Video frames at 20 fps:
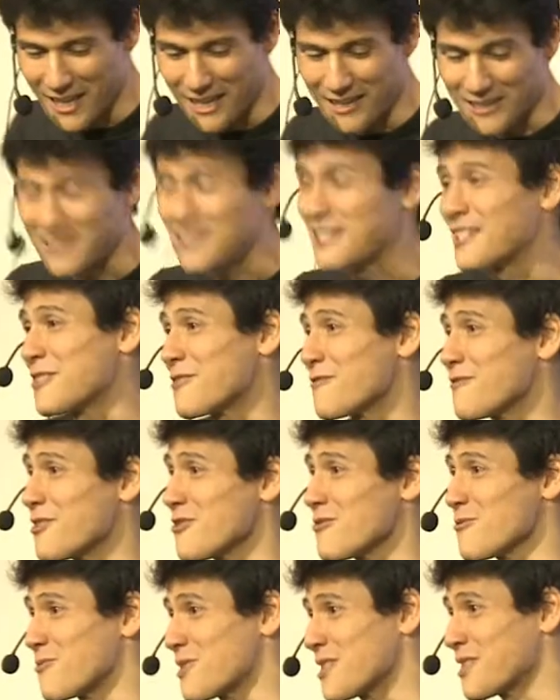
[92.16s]
And this is the
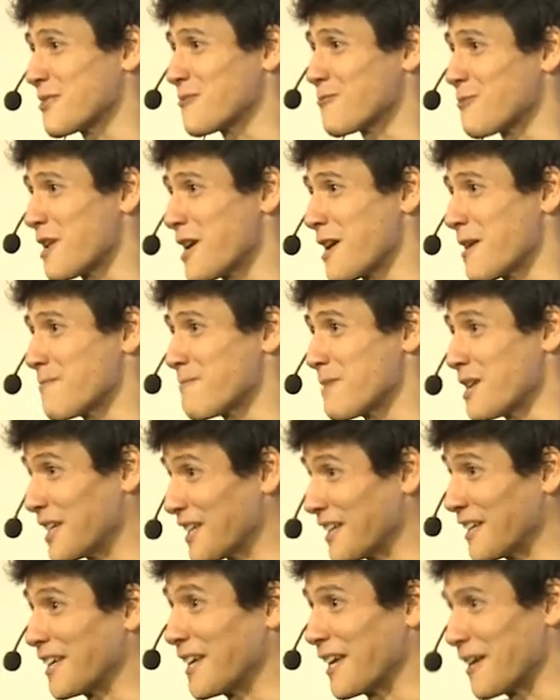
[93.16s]
very reason why I'm
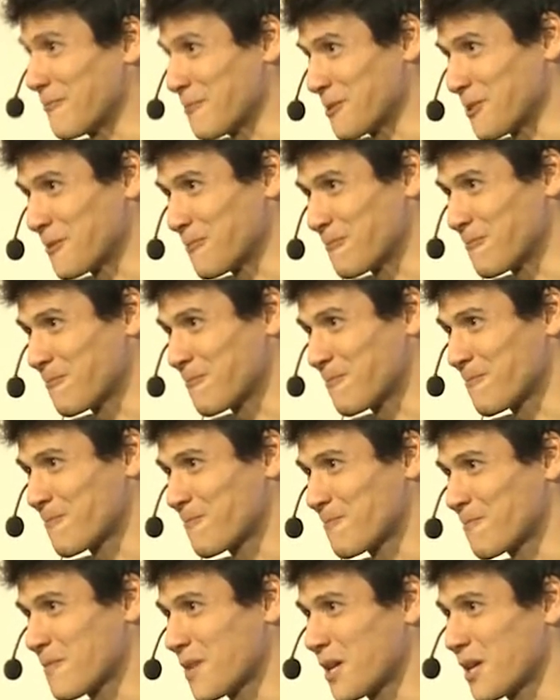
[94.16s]
making games.
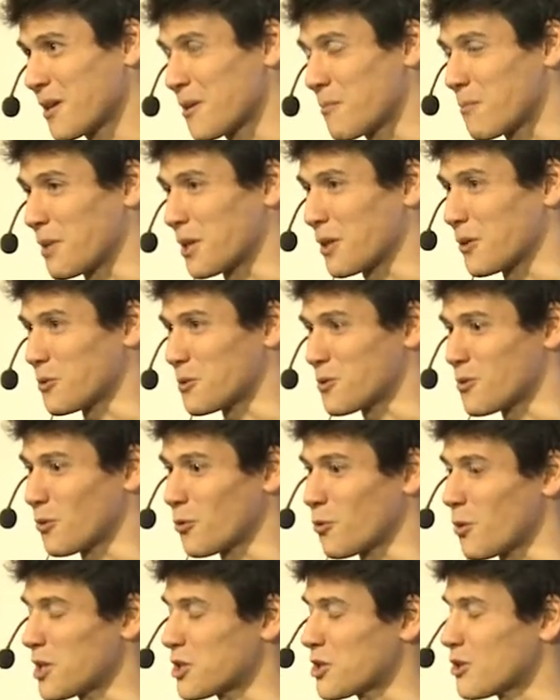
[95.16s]
Because the
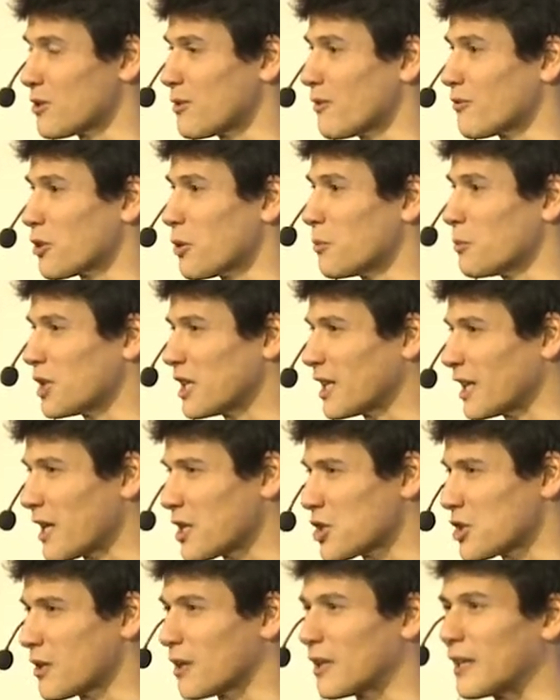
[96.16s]
question of
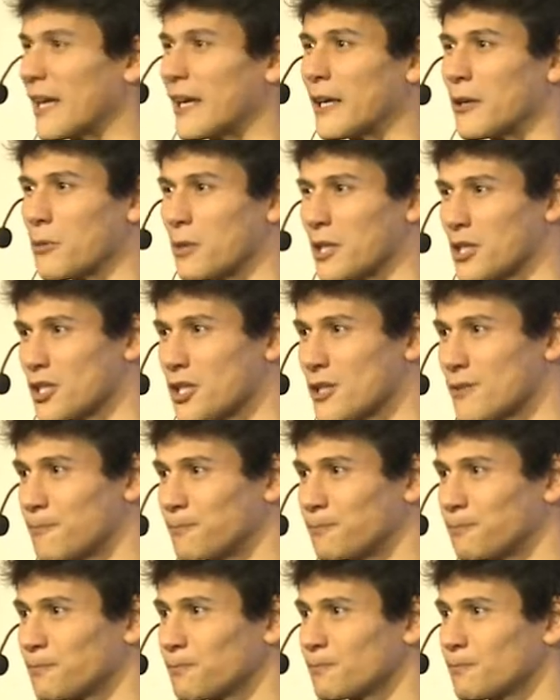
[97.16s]
communication and language
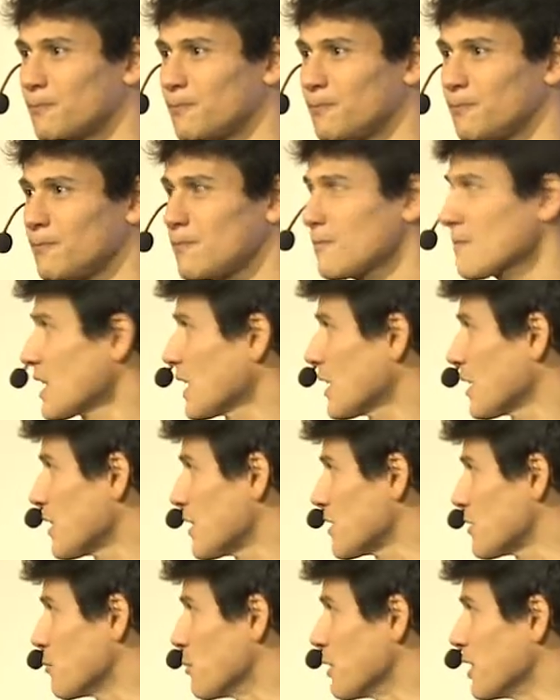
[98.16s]

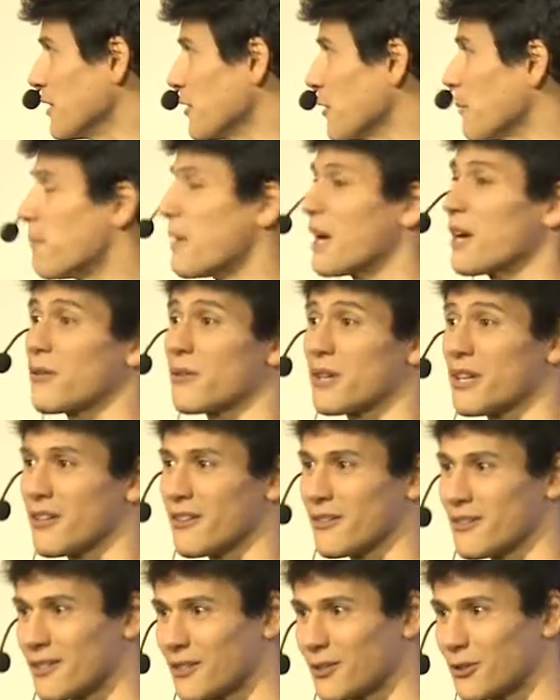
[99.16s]
is really a
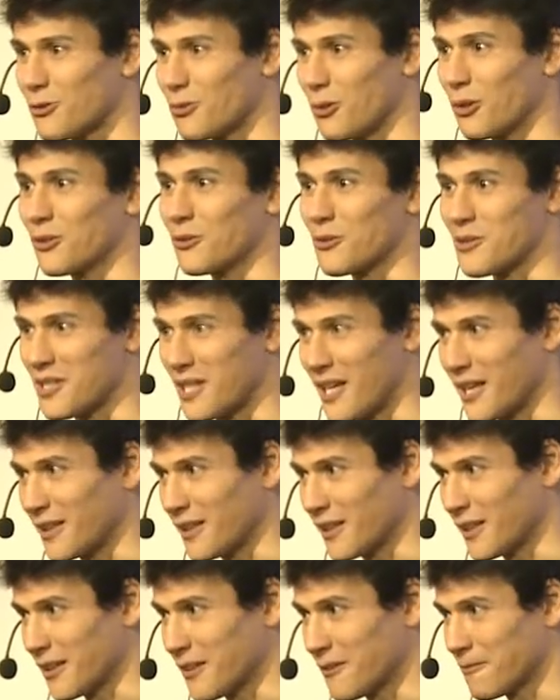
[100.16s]
barrier to
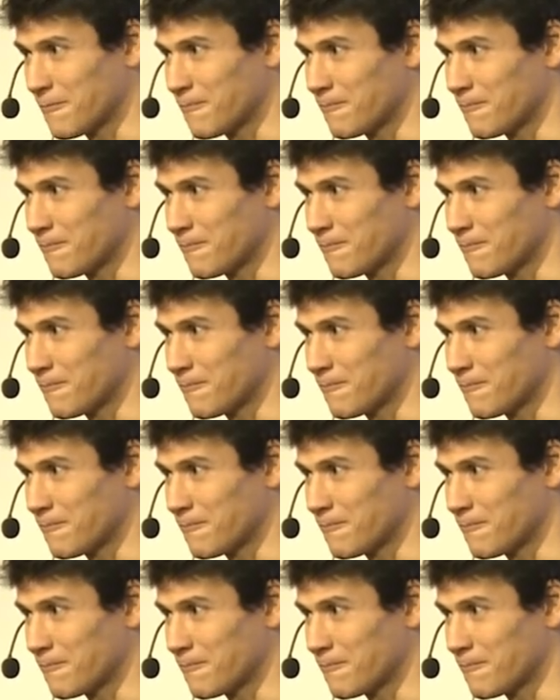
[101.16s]
understanding.